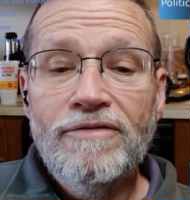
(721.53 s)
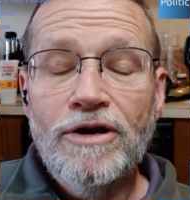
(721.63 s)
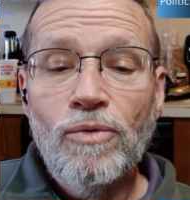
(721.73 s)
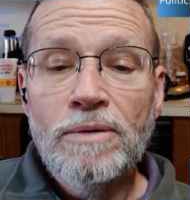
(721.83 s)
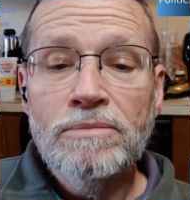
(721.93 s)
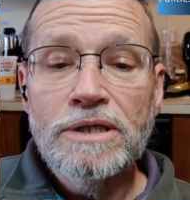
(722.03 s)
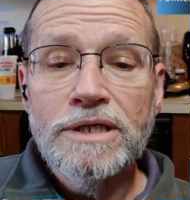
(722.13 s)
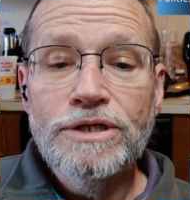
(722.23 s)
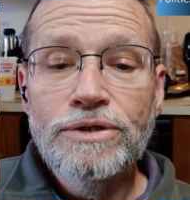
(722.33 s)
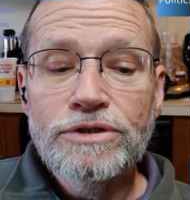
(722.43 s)
I have a
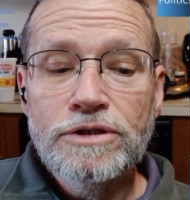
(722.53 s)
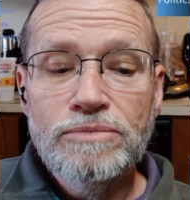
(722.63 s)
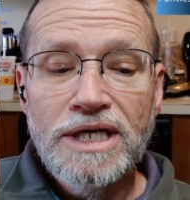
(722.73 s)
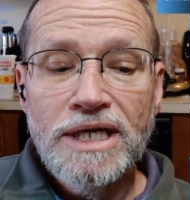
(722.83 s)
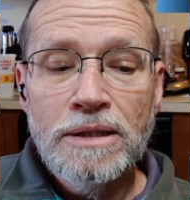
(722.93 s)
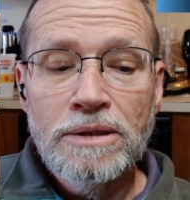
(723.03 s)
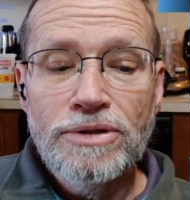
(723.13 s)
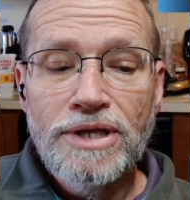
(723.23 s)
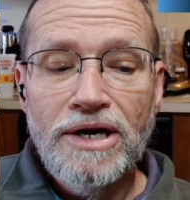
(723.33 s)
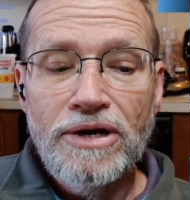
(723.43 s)
Rumble and a YouTube channel.